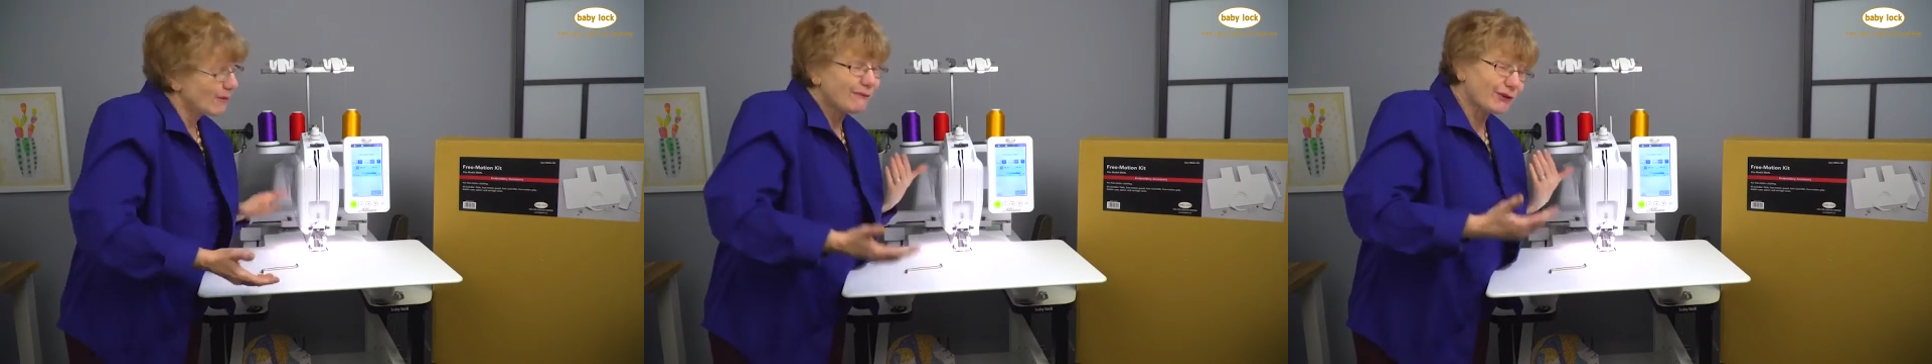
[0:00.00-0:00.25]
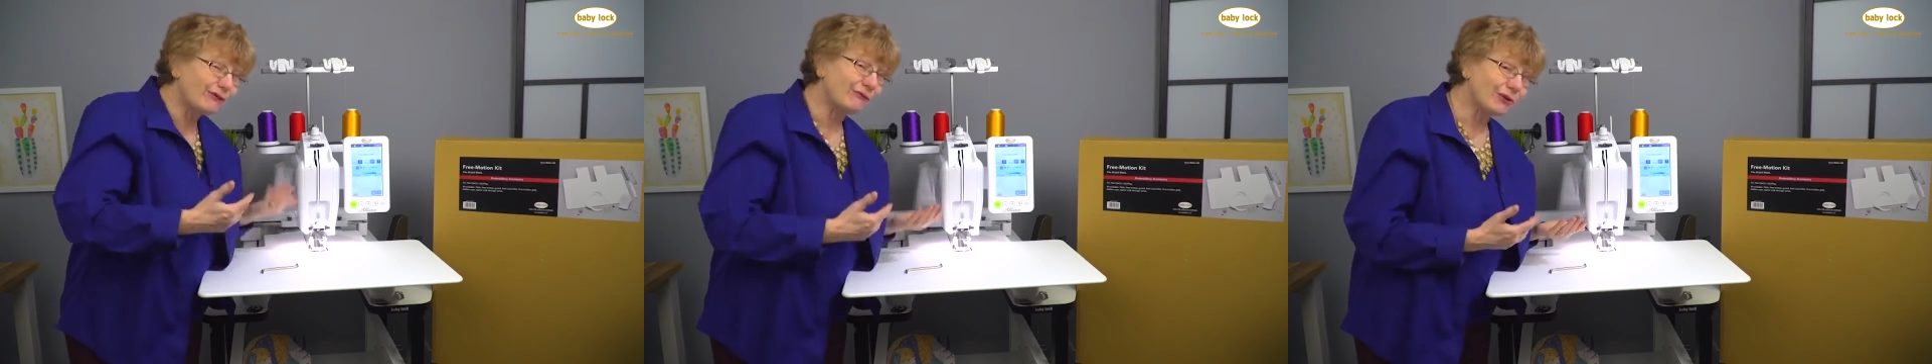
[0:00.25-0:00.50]

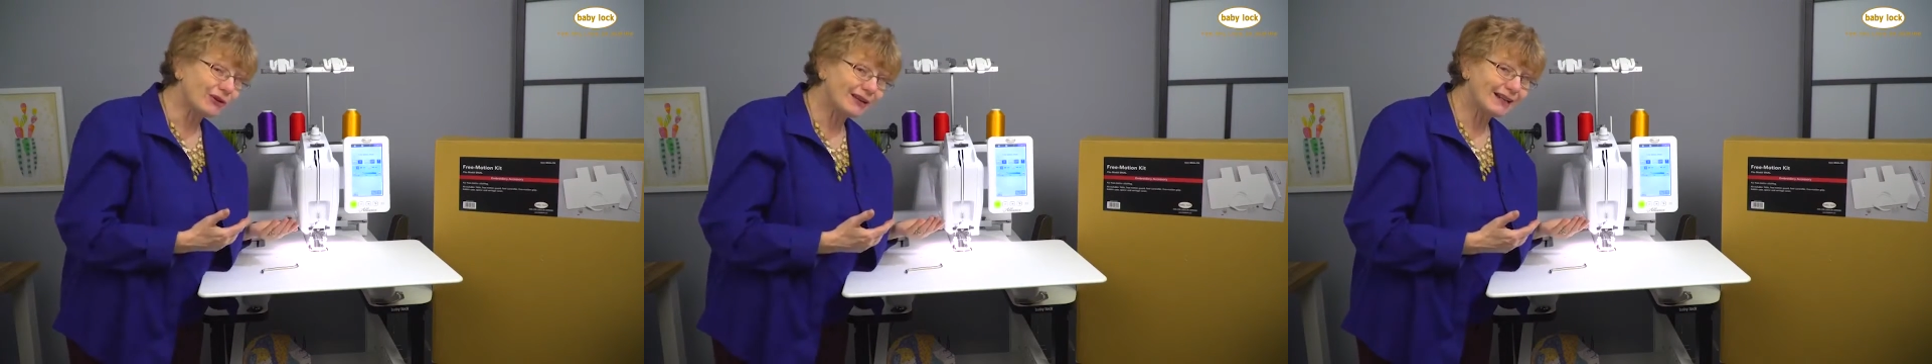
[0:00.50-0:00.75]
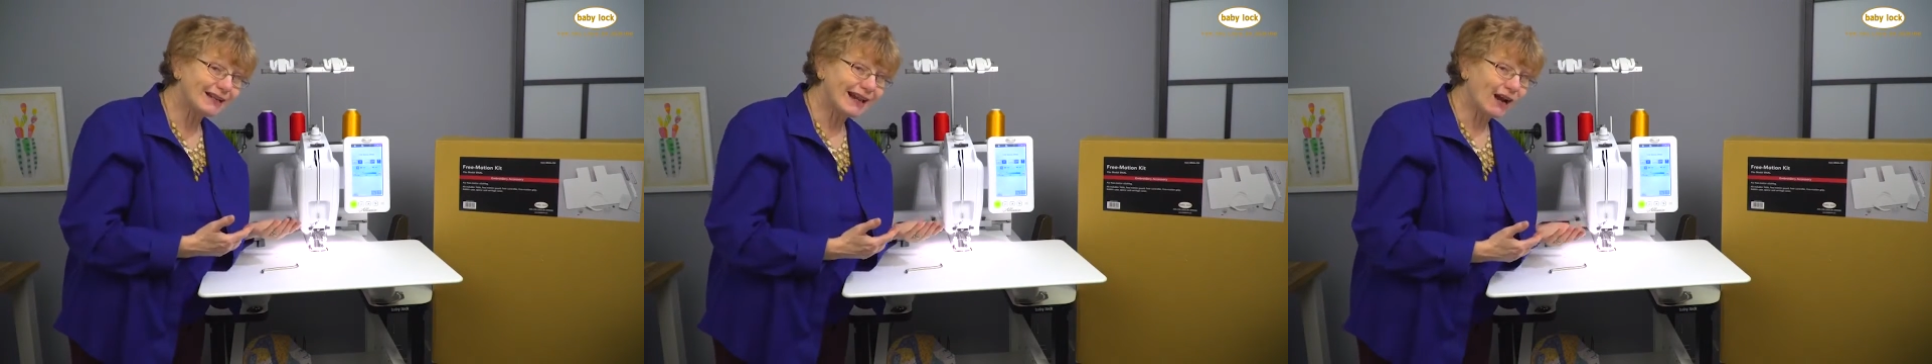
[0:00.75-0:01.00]
we've converted
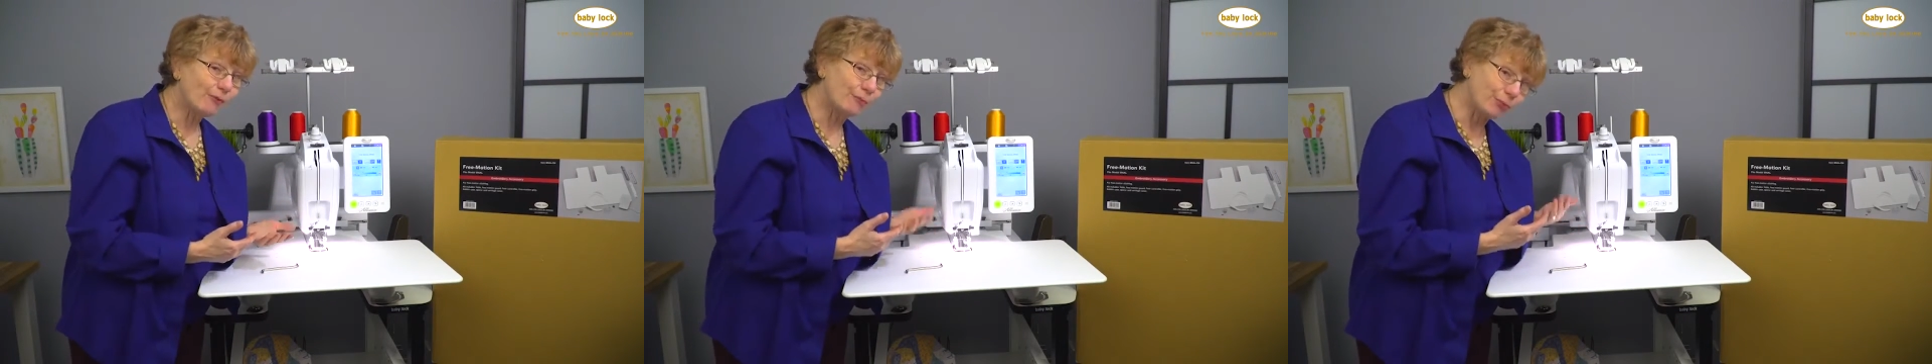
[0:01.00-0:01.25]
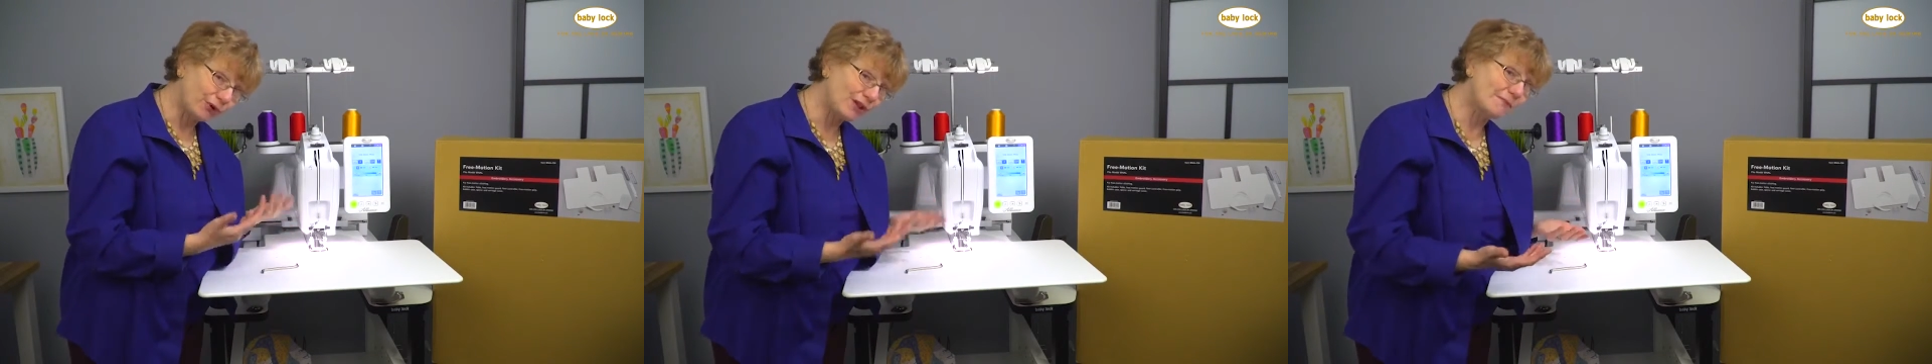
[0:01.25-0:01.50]
it now
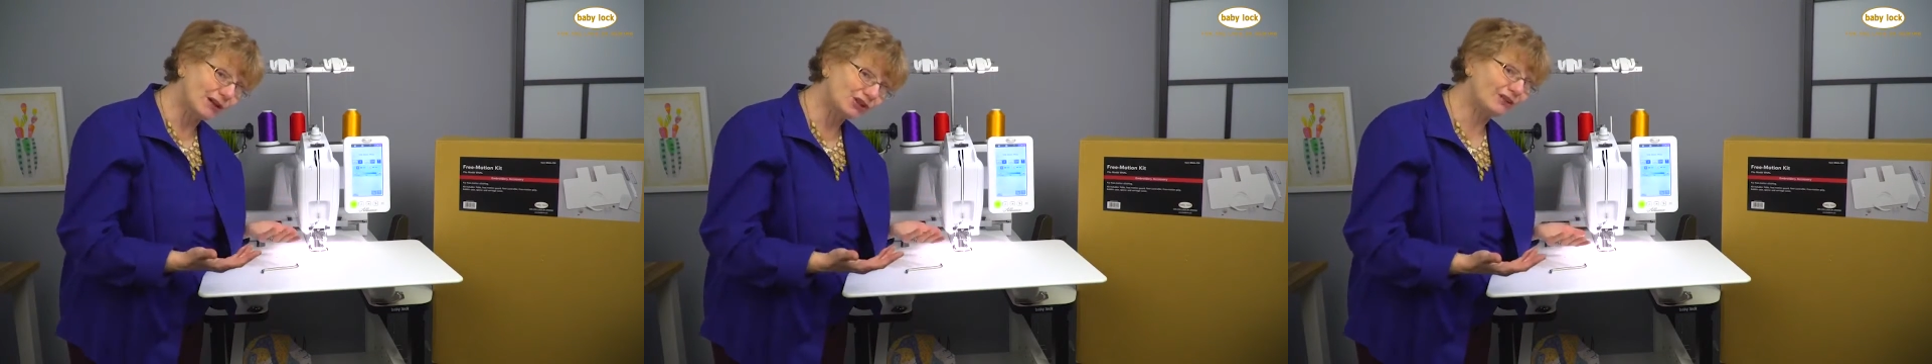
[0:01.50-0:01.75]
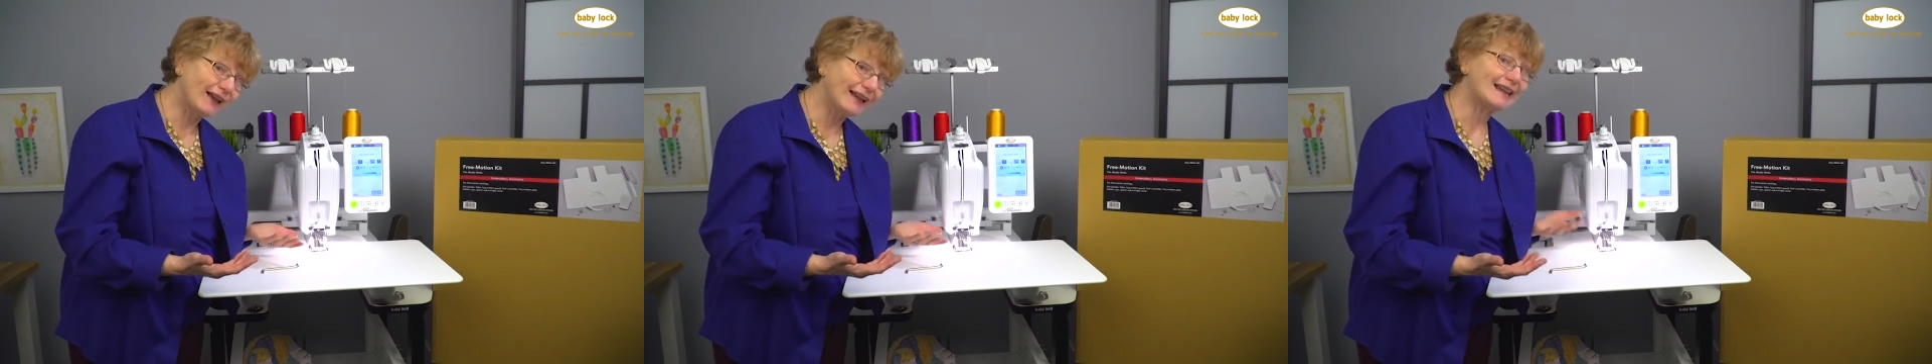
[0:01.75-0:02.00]
pretty
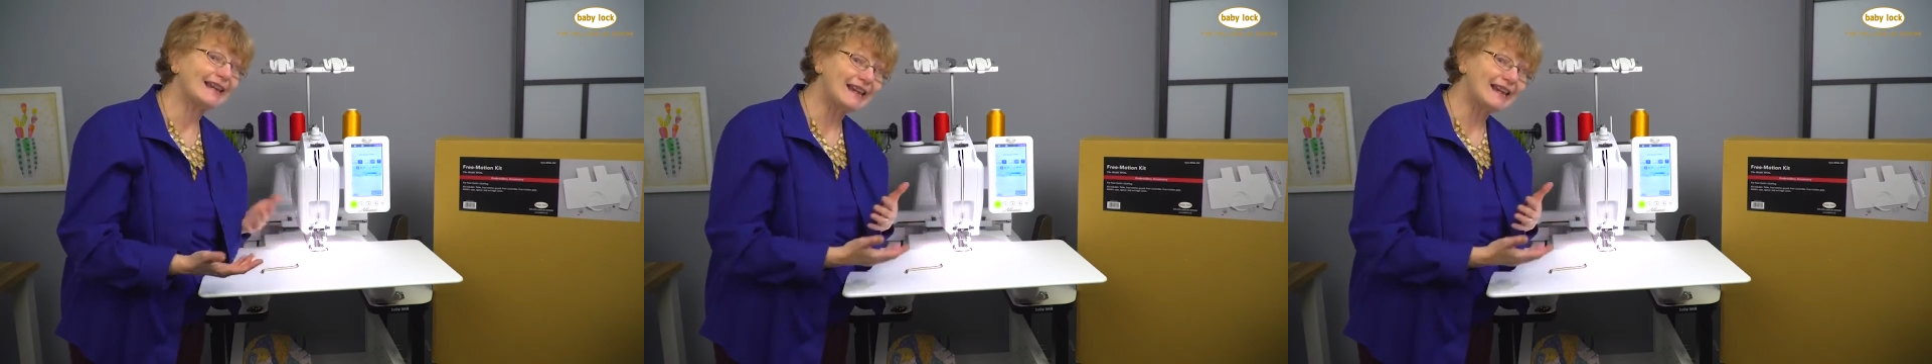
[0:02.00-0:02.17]
much like